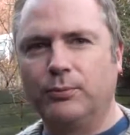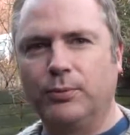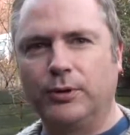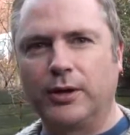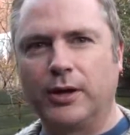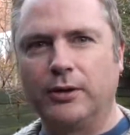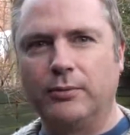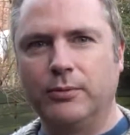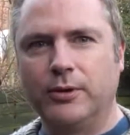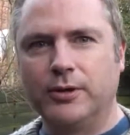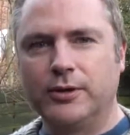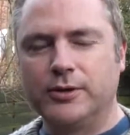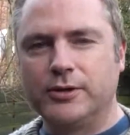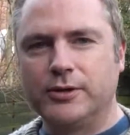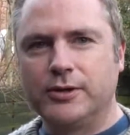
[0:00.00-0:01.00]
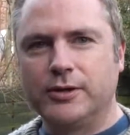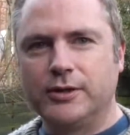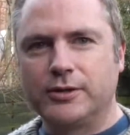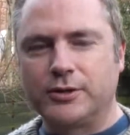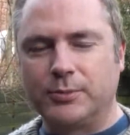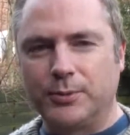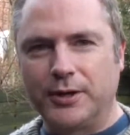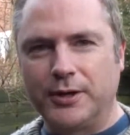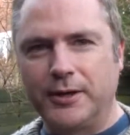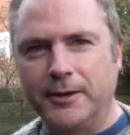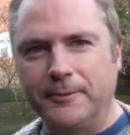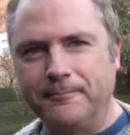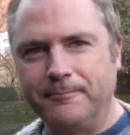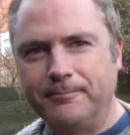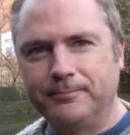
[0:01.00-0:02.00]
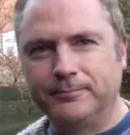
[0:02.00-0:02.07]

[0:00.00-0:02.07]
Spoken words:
will go somewhere here.